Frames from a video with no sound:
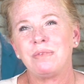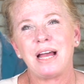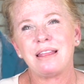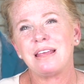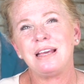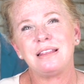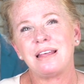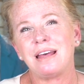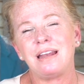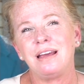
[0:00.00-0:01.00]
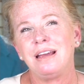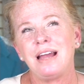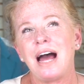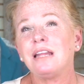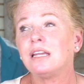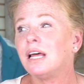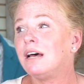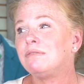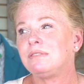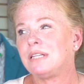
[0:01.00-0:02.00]
I think that I
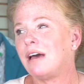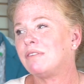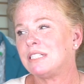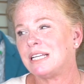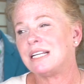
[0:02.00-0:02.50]
love Covington.